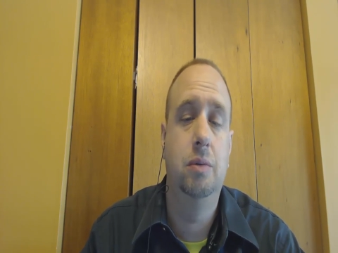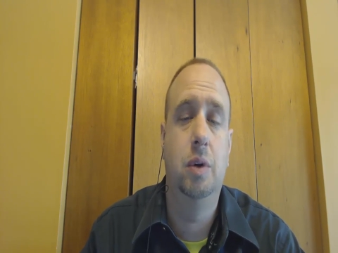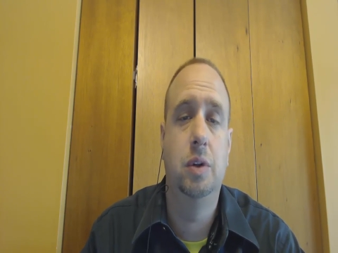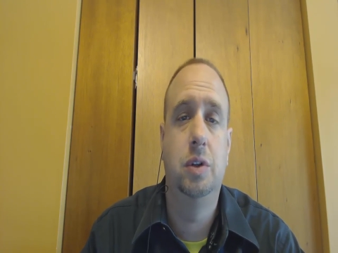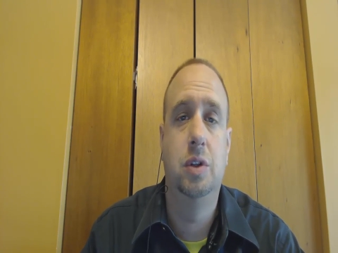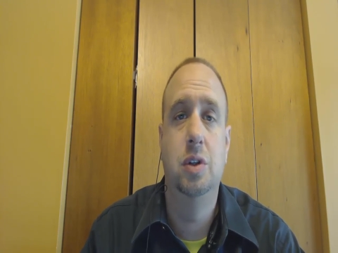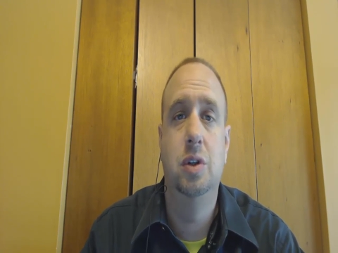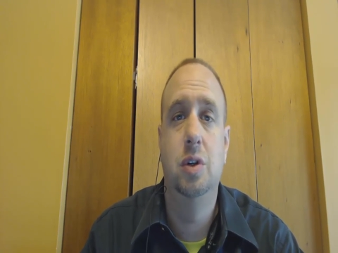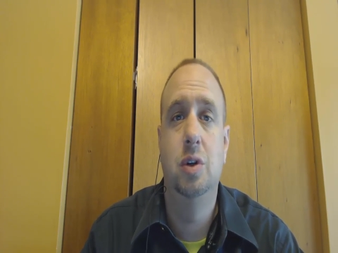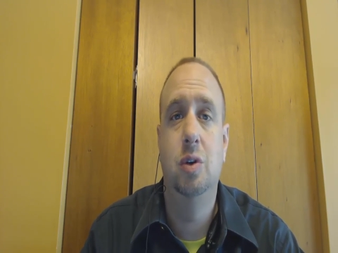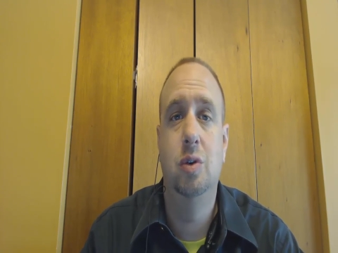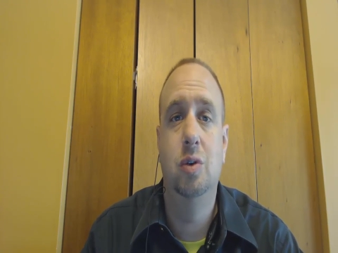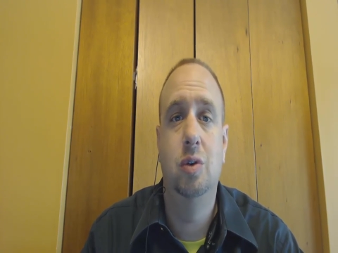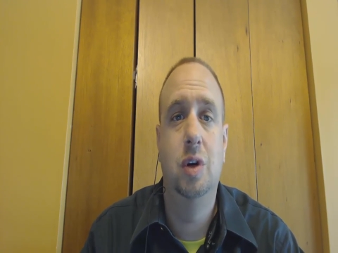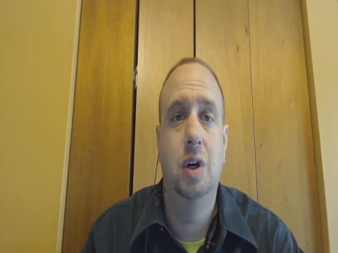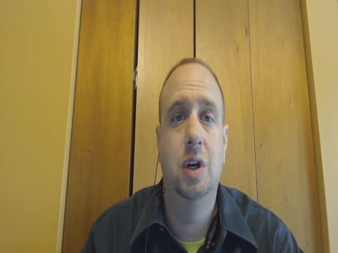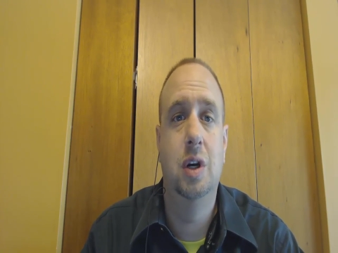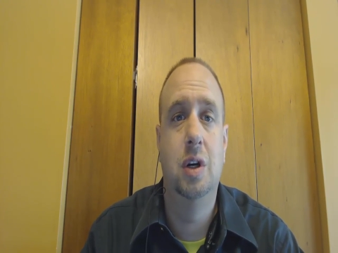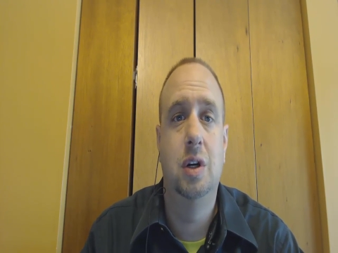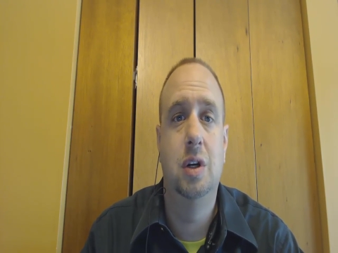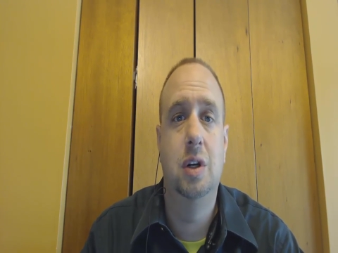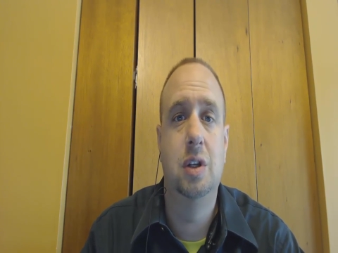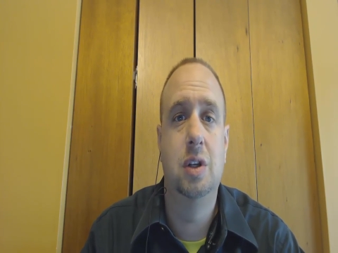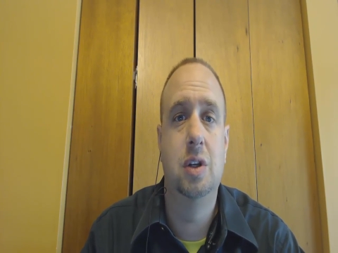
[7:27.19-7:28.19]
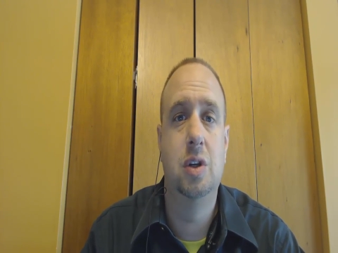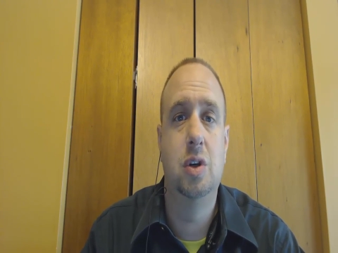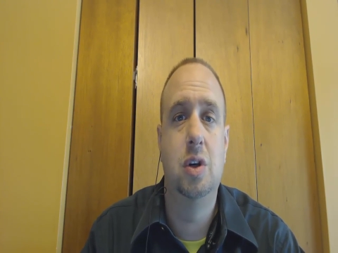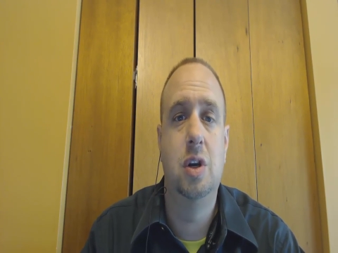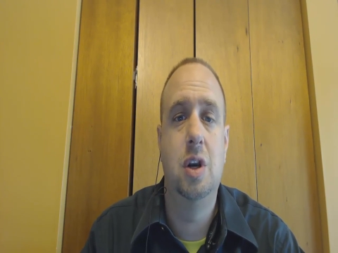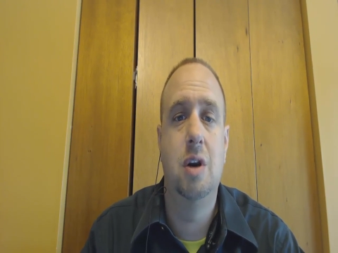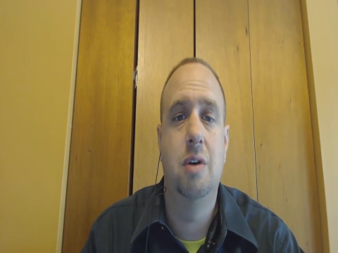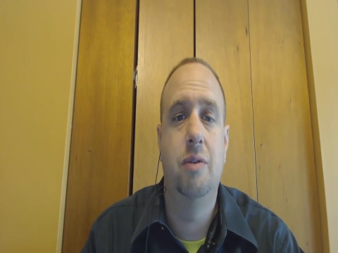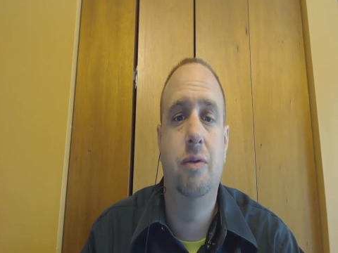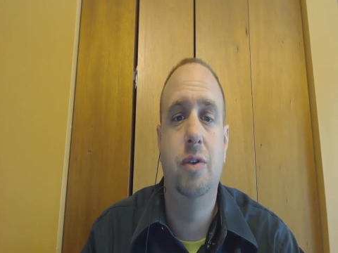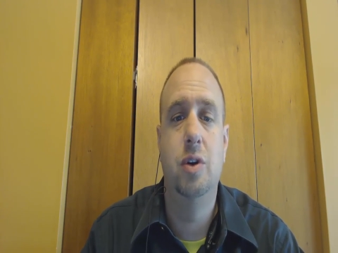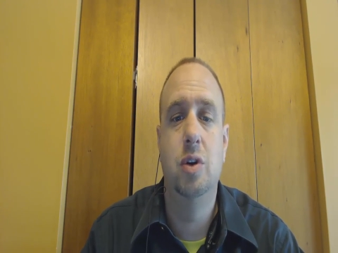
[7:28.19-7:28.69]
what to do here in the
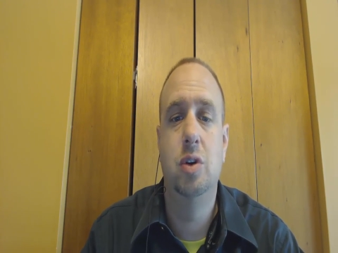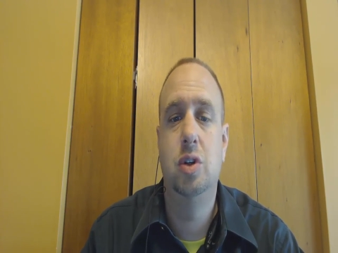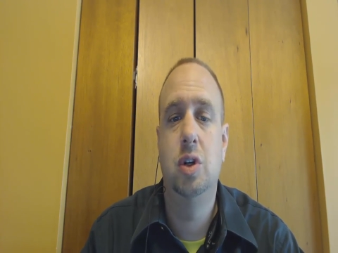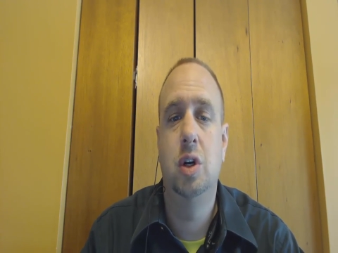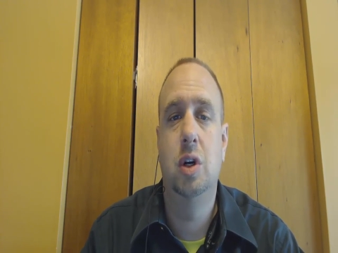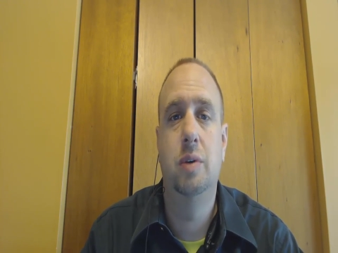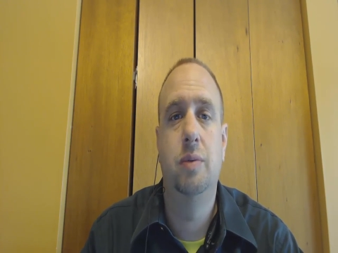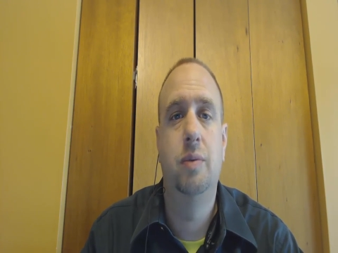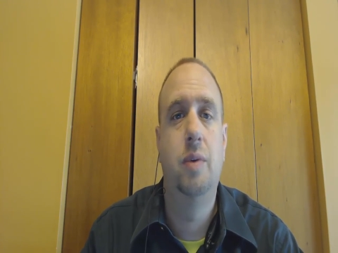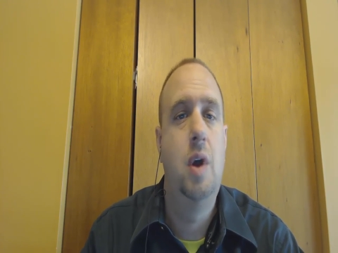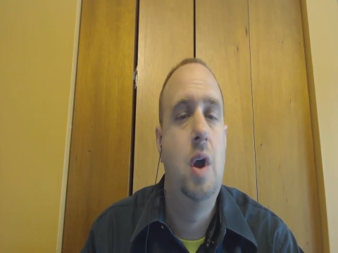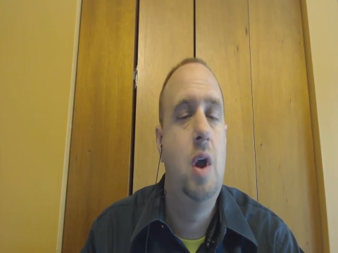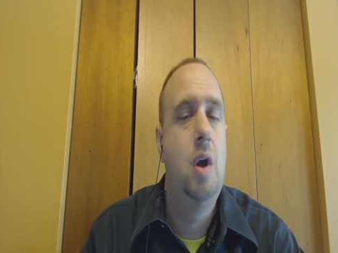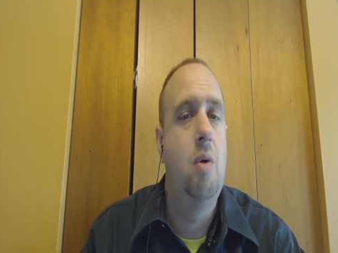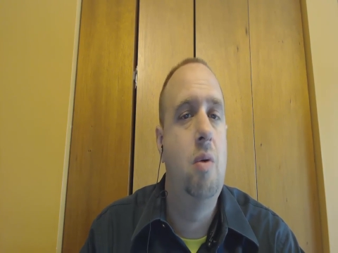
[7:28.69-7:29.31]
near future.